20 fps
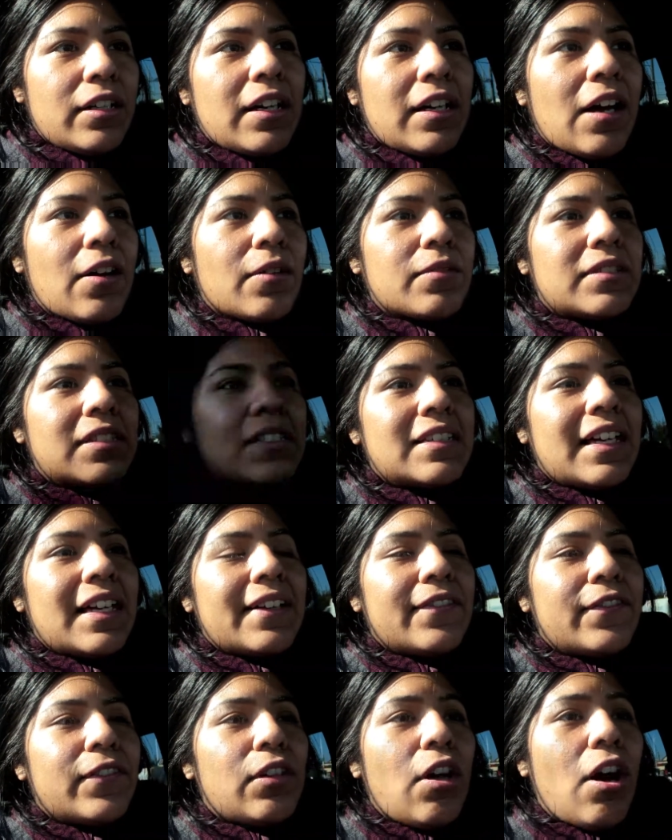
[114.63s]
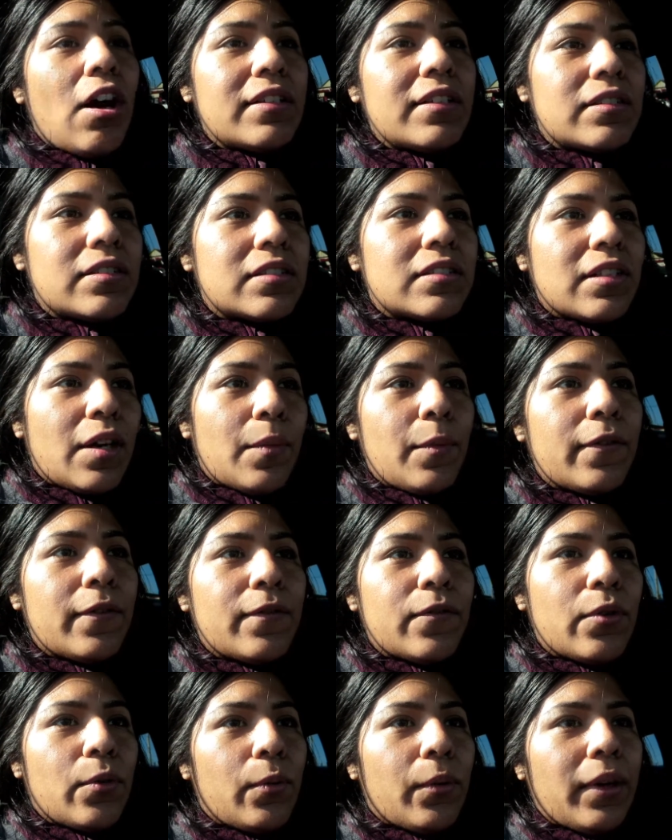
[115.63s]
Now since I've lost some of
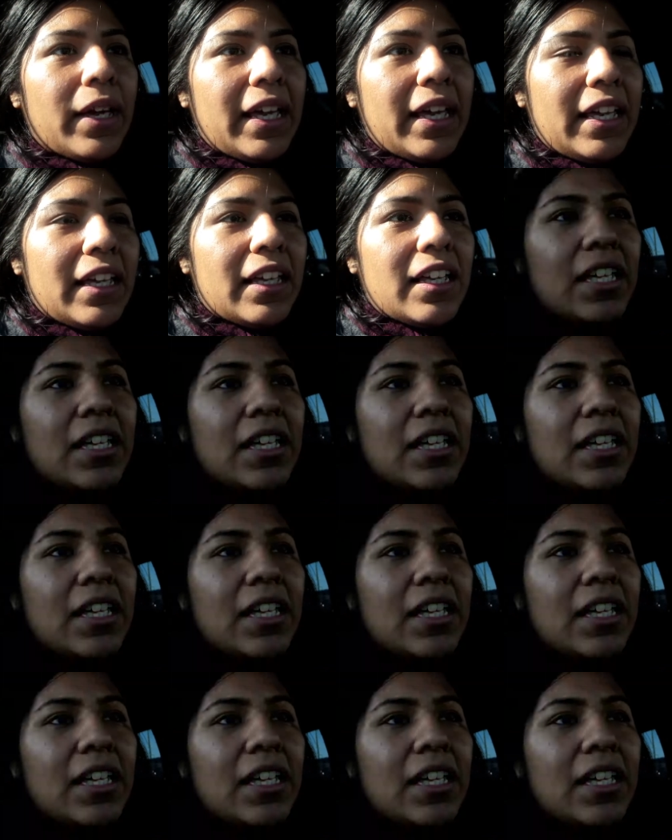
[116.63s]
the weight,